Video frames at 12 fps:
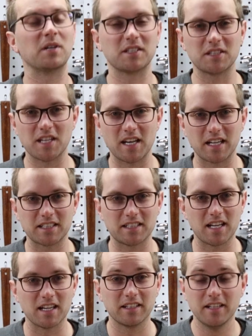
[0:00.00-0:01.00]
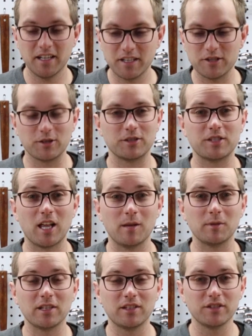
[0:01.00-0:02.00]
but it's the next day. You can tell
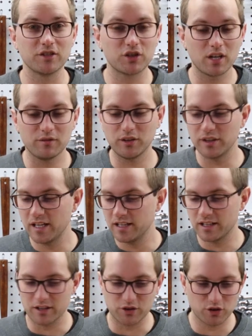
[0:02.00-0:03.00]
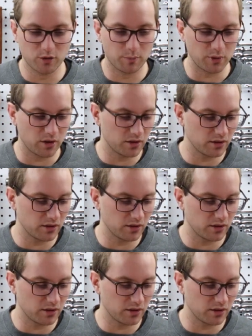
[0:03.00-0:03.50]
I'm a little disheveled. It's super